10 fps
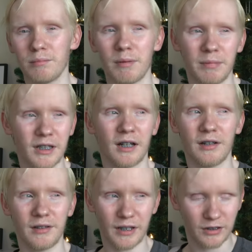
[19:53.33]
but
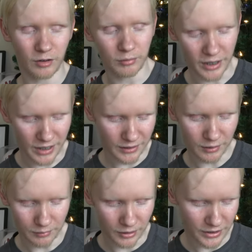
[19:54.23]
because I don't have
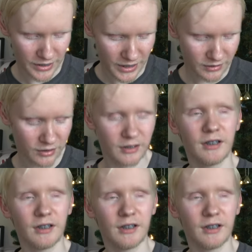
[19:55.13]
that one yet